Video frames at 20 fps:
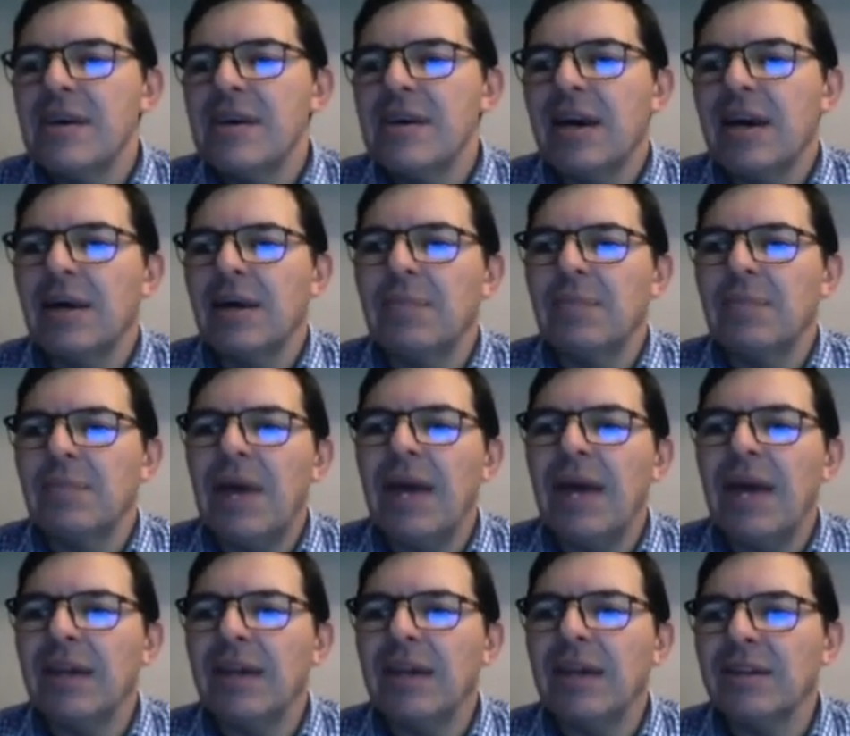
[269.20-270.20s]

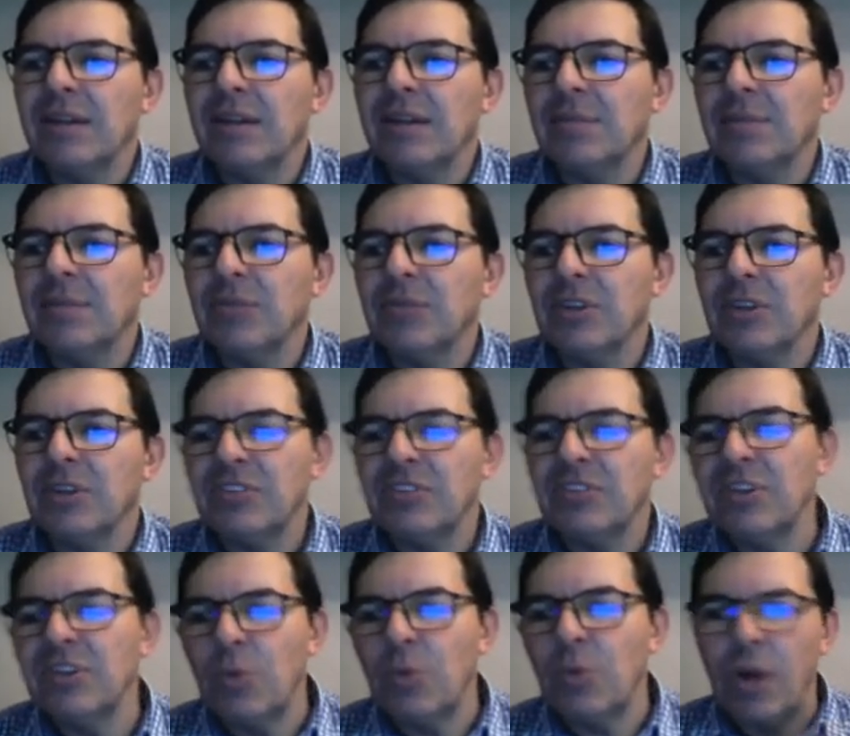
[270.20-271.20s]
You can
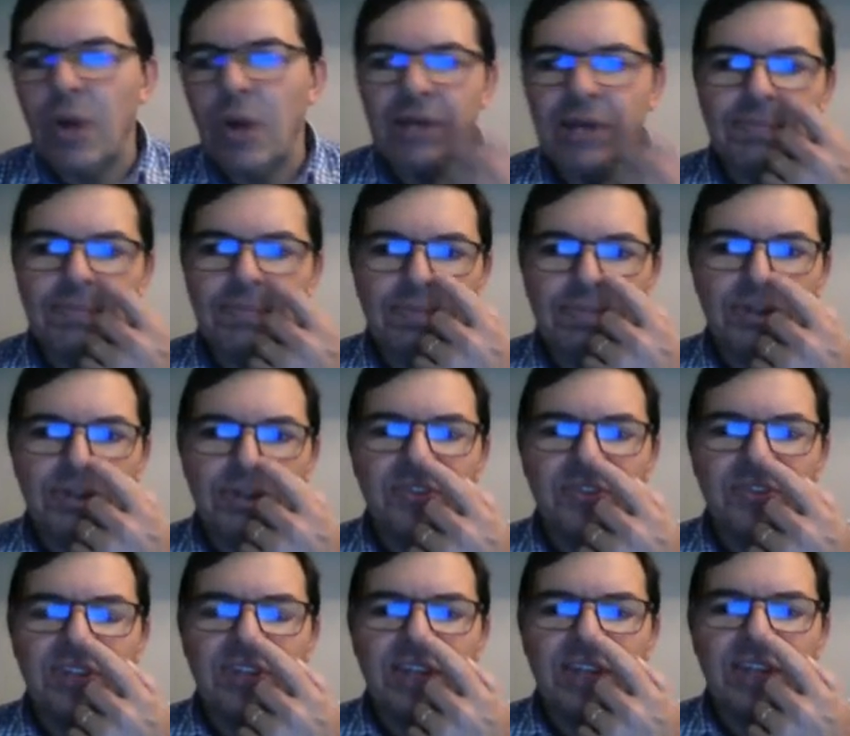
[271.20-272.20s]
see the one
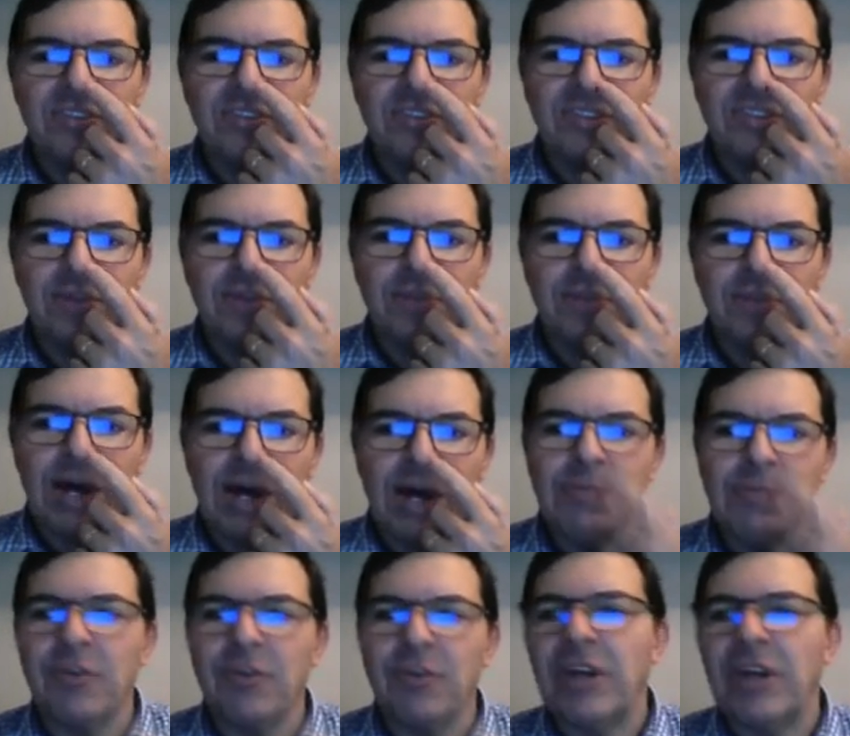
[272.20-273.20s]
person has
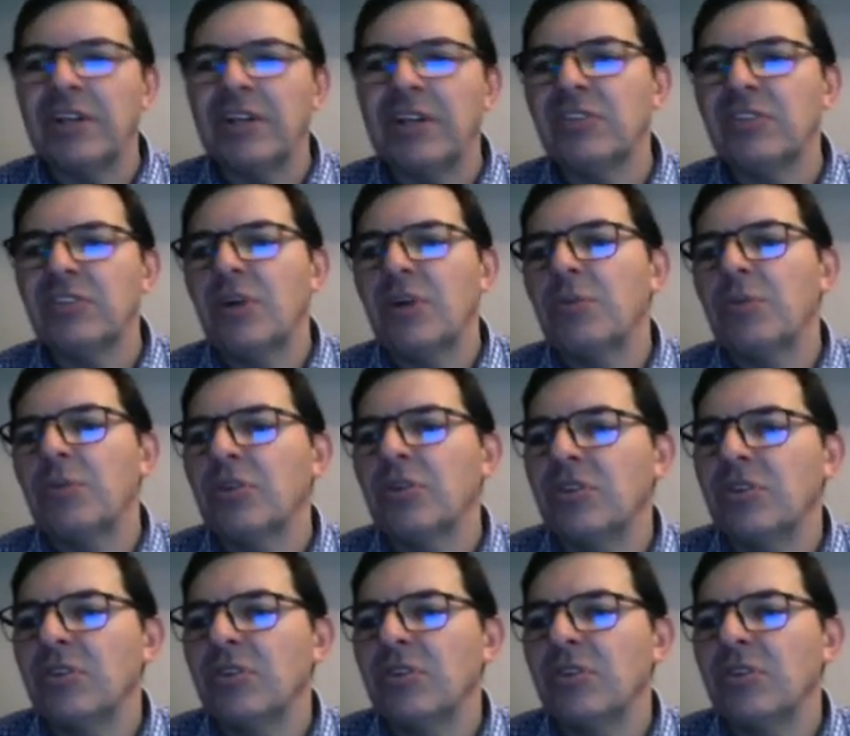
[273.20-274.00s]
upgraded, so I'm